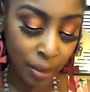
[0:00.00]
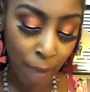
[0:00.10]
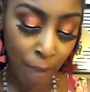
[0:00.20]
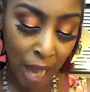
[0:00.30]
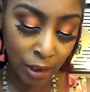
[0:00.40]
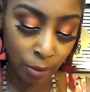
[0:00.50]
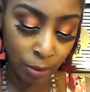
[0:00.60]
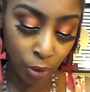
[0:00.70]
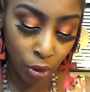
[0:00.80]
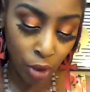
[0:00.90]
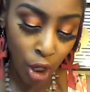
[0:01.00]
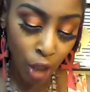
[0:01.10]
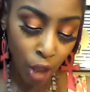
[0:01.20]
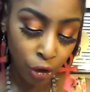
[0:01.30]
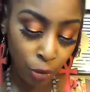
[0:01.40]
possible
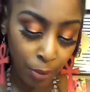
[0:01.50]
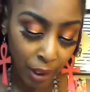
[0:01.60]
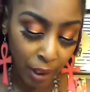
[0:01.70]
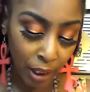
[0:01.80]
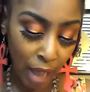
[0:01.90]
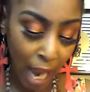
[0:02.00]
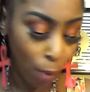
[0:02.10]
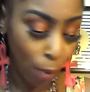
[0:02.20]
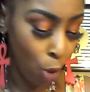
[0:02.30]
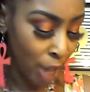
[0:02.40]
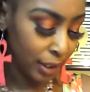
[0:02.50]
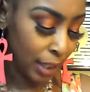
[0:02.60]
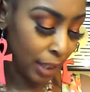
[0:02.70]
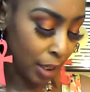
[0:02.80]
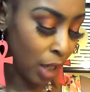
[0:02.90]
to be a once
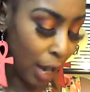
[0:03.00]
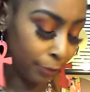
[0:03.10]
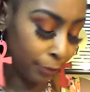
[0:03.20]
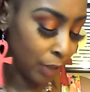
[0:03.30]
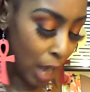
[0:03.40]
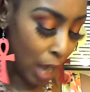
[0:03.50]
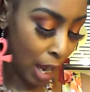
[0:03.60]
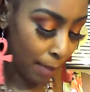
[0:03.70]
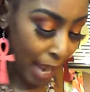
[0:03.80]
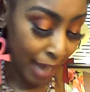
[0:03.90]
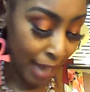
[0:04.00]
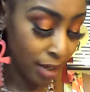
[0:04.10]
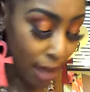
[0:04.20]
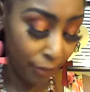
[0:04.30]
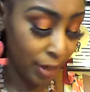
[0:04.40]
in a lifetime. Ain't
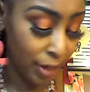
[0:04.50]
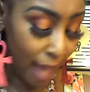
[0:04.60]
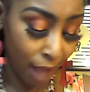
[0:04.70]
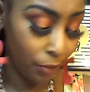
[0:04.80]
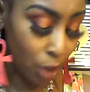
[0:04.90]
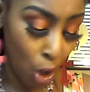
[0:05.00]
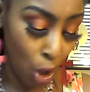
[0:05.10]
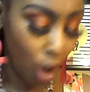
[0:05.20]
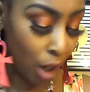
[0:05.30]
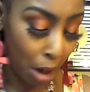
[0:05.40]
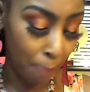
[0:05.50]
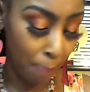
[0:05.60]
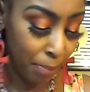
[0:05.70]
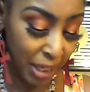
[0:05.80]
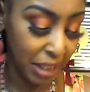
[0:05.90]
nothing ever gonna
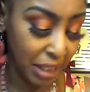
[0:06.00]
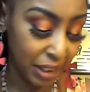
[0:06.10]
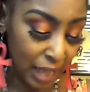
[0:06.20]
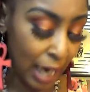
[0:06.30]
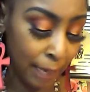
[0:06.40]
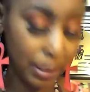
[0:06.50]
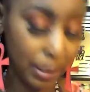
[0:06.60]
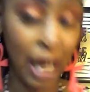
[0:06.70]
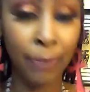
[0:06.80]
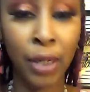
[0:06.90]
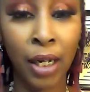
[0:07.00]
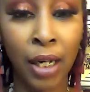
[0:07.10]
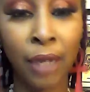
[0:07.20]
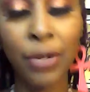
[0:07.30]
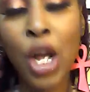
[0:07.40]
be the same type love.
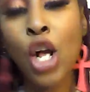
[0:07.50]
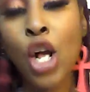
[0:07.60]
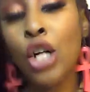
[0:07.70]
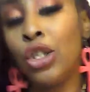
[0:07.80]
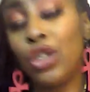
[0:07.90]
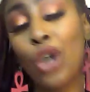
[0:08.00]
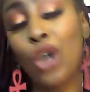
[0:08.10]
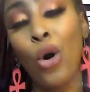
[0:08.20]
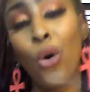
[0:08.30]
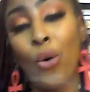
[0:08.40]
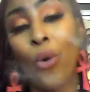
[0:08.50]
So,